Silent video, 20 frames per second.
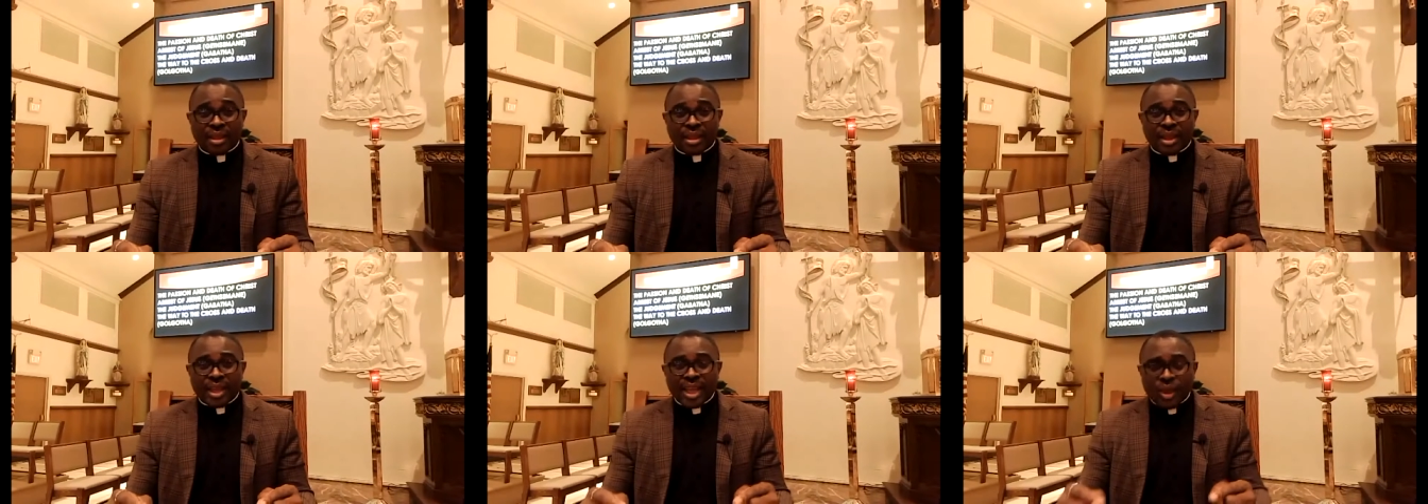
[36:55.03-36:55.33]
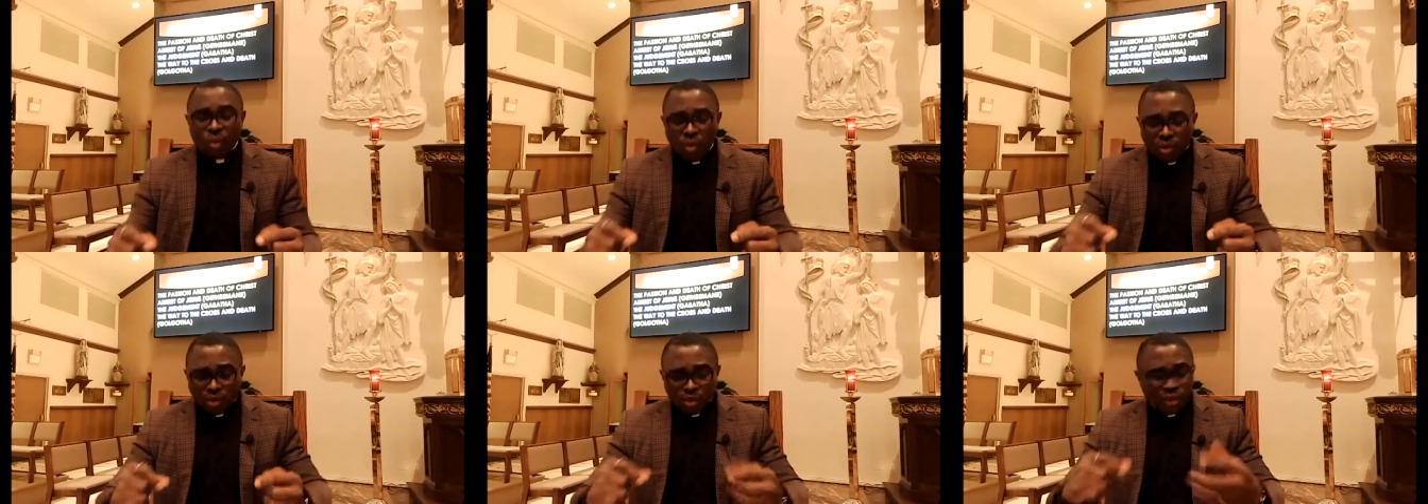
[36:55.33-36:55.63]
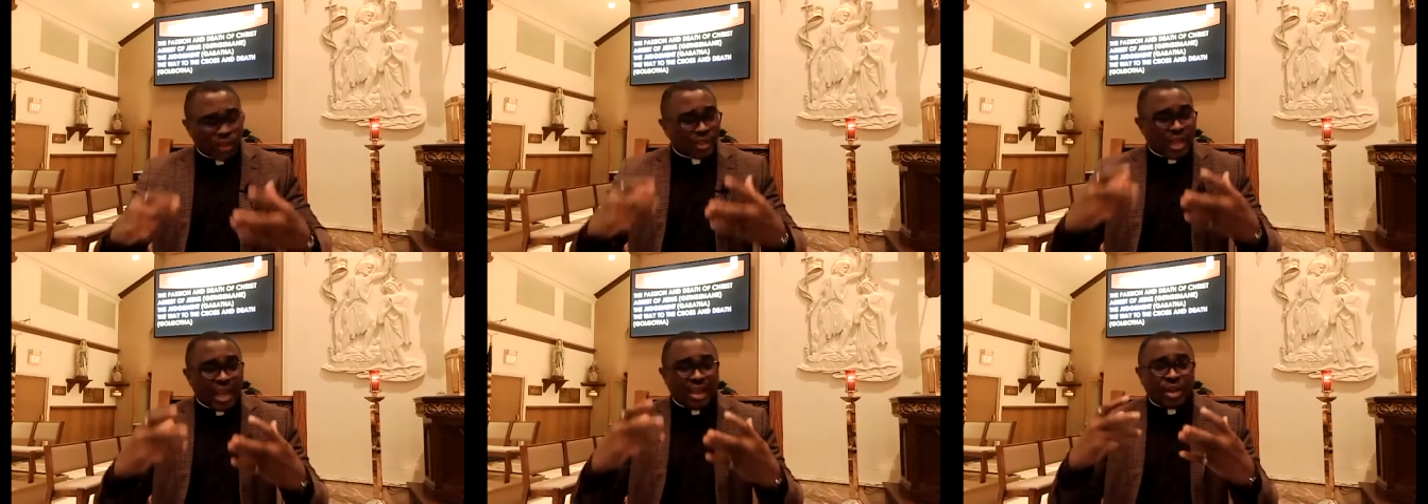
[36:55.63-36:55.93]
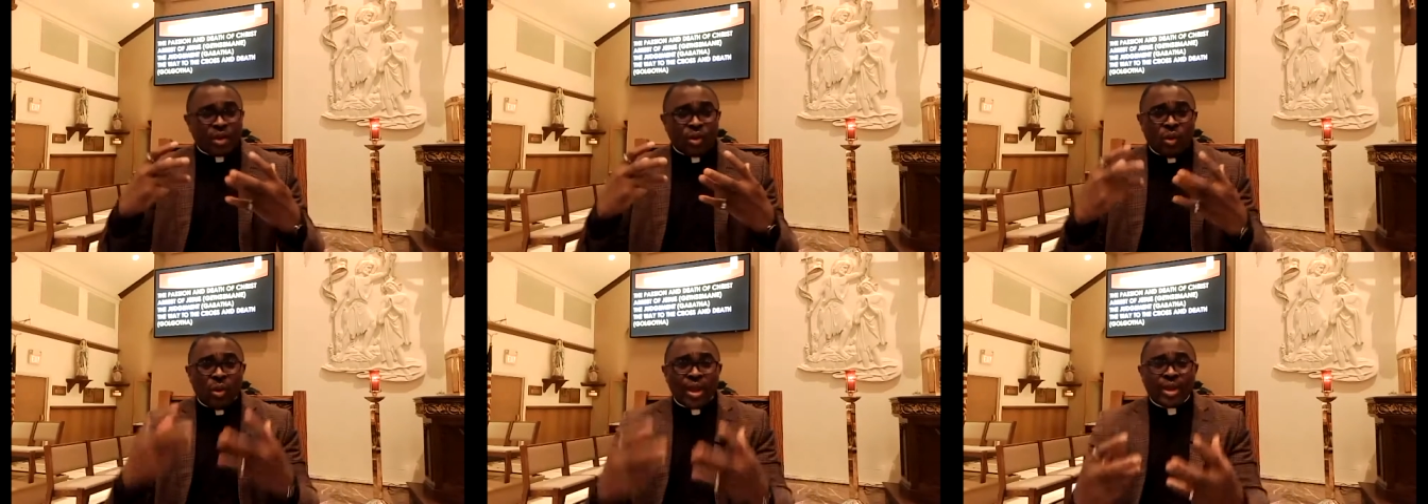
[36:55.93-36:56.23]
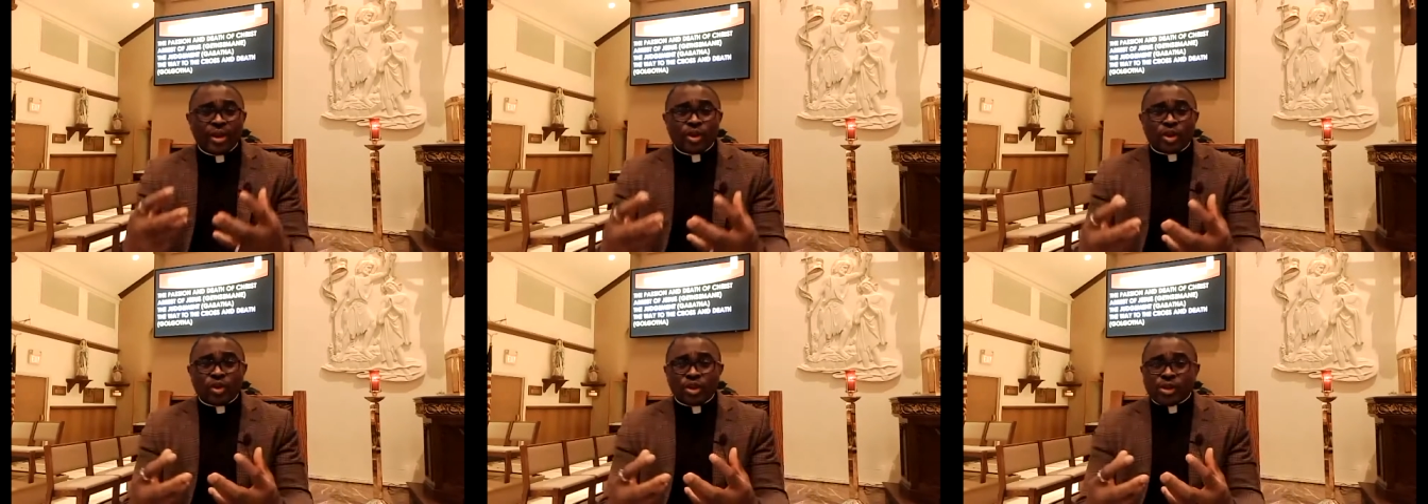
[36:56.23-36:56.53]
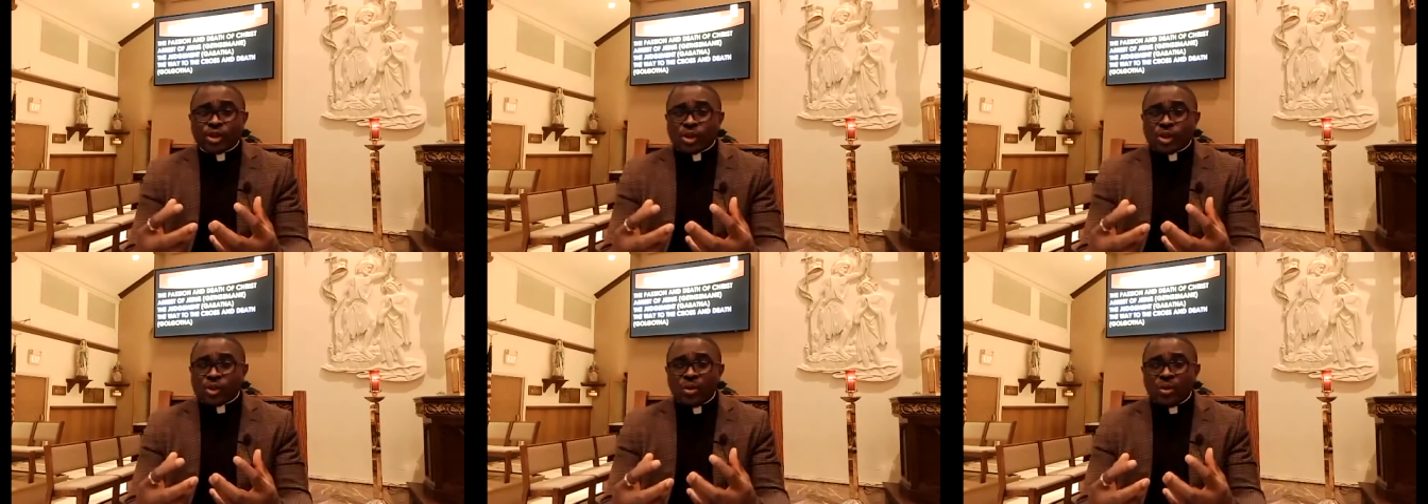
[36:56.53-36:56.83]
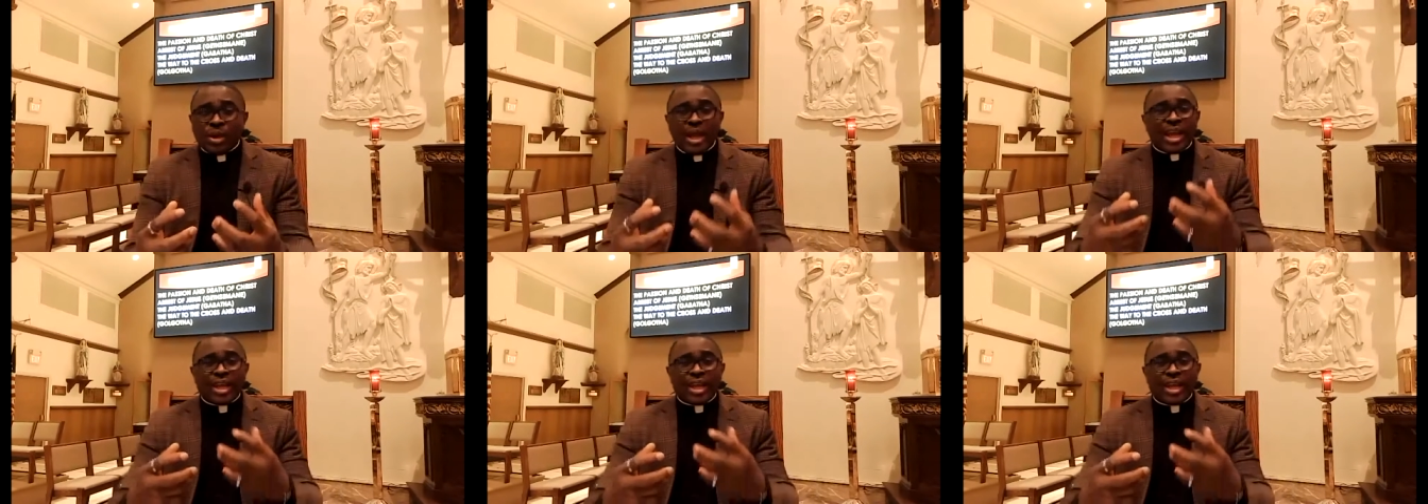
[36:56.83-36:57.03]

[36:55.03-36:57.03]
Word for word: He was going through